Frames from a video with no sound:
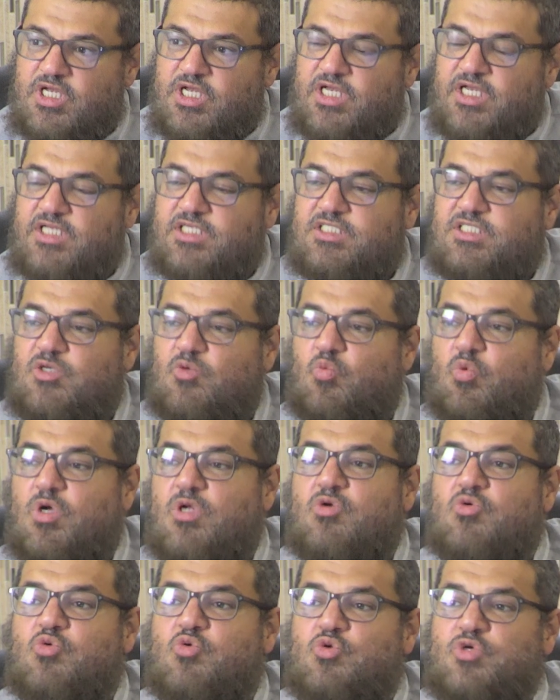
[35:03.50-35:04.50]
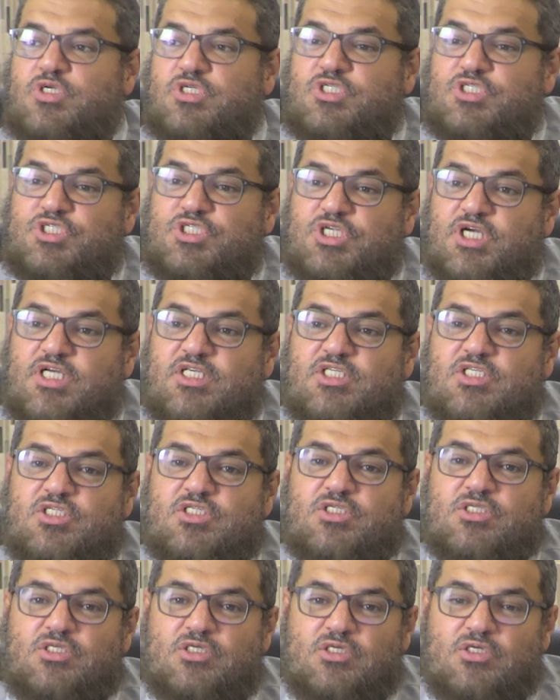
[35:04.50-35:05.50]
is the one who is just,